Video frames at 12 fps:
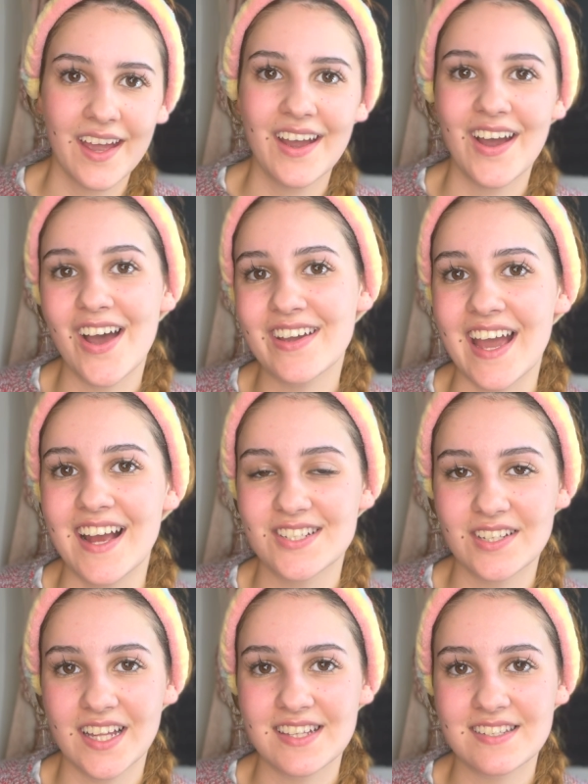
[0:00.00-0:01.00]
Okay, so
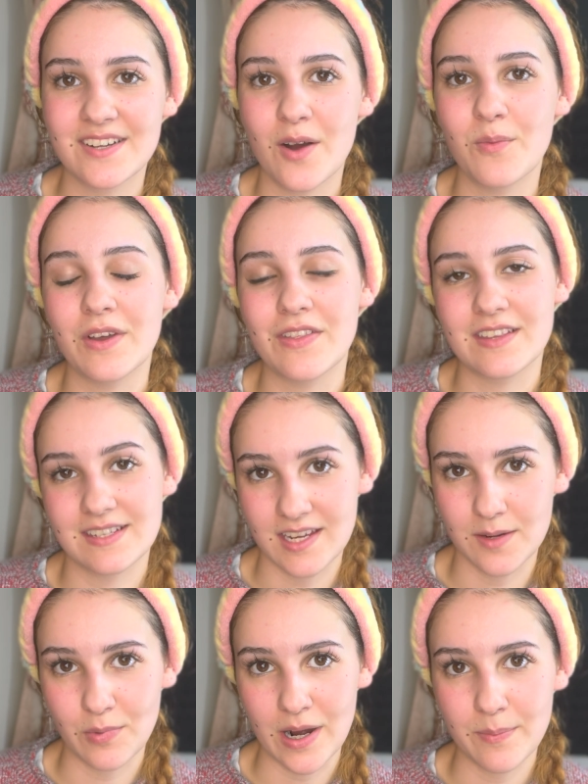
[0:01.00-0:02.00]
let's start with skin
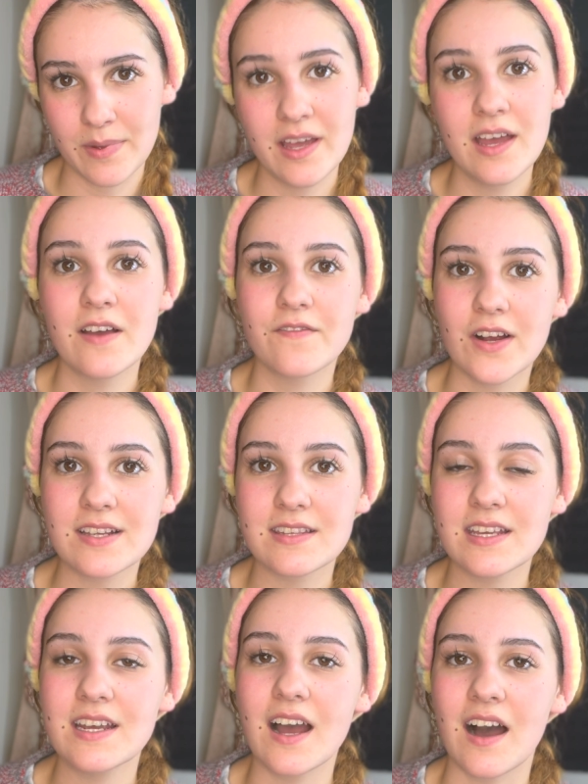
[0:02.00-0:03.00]
prep.
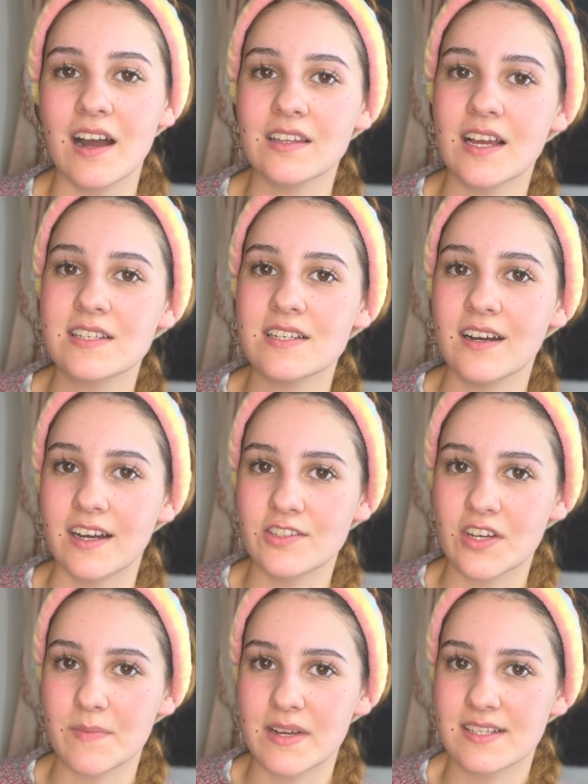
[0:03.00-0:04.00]
Firstly, I like to
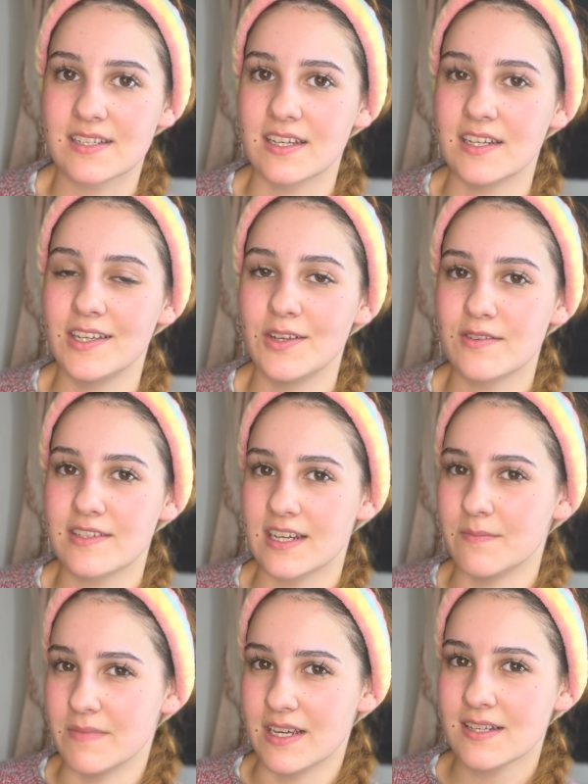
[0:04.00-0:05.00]
hydrate my skin using a
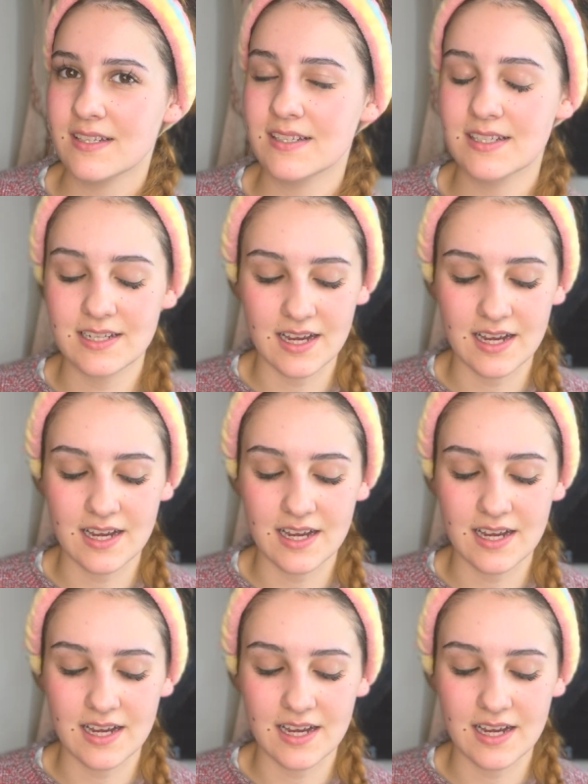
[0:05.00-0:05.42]
mist.